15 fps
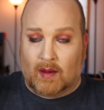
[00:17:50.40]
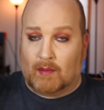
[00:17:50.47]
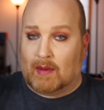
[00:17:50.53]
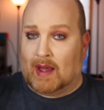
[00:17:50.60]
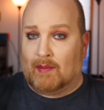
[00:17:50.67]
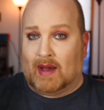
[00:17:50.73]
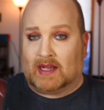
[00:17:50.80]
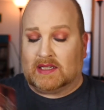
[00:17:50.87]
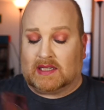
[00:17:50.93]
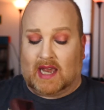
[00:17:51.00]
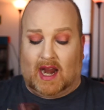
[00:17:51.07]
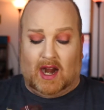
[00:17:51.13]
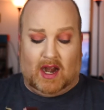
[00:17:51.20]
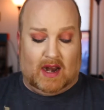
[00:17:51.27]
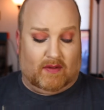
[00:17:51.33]
My
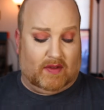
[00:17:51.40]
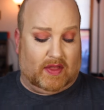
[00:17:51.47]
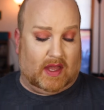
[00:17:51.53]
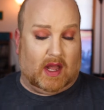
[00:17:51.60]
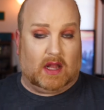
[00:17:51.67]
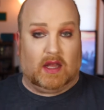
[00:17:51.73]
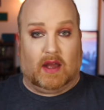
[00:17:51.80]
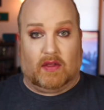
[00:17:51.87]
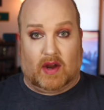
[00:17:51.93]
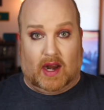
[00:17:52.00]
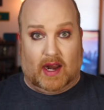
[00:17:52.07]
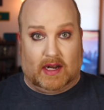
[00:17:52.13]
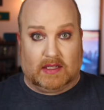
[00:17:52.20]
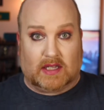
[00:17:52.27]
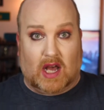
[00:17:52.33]
mascara and everything, on the other
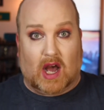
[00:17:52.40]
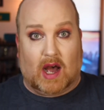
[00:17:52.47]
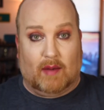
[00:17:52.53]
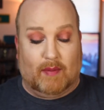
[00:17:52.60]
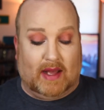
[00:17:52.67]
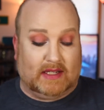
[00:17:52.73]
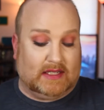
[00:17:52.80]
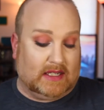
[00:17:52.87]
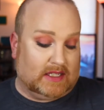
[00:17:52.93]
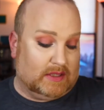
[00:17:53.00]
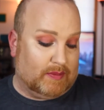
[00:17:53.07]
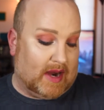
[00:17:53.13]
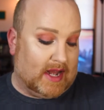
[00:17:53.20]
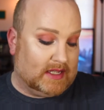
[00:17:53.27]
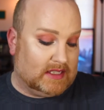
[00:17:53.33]
hand, is a hot mess
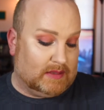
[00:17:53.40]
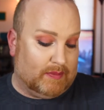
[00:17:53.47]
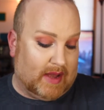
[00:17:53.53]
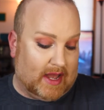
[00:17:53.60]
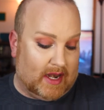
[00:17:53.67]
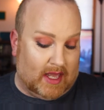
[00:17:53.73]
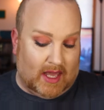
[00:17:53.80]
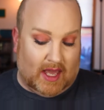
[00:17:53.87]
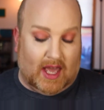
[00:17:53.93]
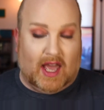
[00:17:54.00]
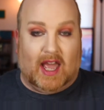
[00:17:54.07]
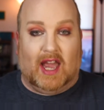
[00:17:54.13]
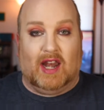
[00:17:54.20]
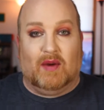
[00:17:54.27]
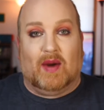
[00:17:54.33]
express. But
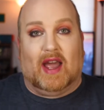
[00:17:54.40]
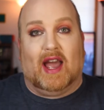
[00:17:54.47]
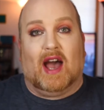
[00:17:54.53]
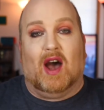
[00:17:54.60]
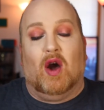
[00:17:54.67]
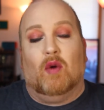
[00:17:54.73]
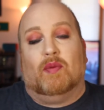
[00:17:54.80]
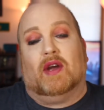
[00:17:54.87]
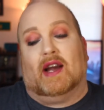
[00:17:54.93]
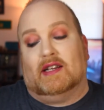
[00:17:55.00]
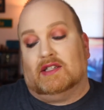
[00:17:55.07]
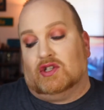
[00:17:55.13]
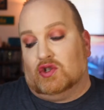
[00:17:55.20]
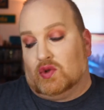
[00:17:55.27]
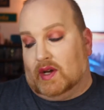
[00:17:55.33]
anyway, I hope you
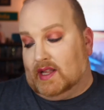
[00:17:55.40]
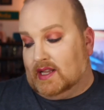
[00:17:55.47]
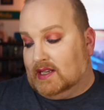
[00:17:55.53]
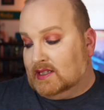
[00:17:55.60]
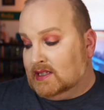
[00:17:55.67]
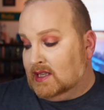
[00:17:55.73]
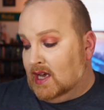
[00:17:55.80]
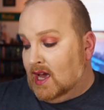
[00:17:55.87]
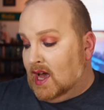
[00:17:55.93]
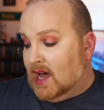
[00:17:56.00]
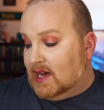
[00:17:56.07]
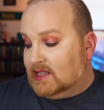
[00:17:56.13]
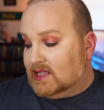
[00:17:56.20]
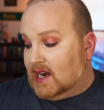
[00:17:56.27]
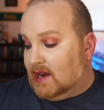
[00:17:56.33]
guys enjoyed this.
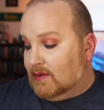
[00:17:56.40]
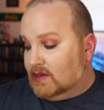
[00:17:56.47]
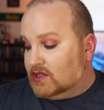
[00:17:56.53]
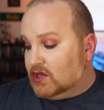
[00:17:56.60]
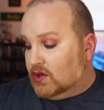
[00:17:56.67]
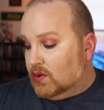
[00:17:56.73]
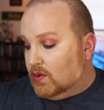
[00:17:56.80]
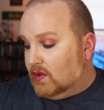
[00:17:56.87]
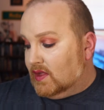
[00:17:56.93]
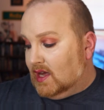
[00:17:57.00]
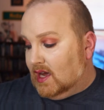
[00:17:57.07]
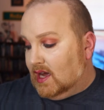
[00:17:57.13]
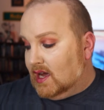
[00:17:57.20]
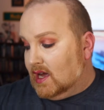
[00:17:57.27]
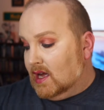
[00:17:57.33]
I said I would do
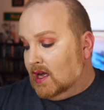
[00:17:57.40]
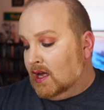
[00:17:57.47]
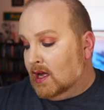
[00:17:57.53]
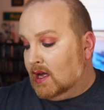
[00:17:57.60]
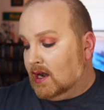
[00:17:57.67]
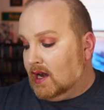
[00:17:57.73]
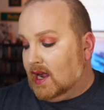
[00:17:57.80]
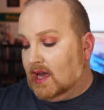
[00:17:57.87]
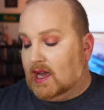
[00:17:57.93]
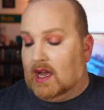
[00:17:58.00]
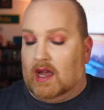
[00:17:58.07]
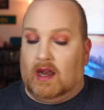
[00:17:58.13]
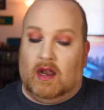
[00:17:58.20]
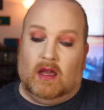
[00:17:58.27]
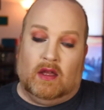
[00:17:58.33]
the
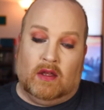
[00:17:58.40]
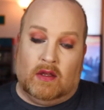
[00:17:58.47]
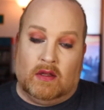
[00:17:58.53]
Naked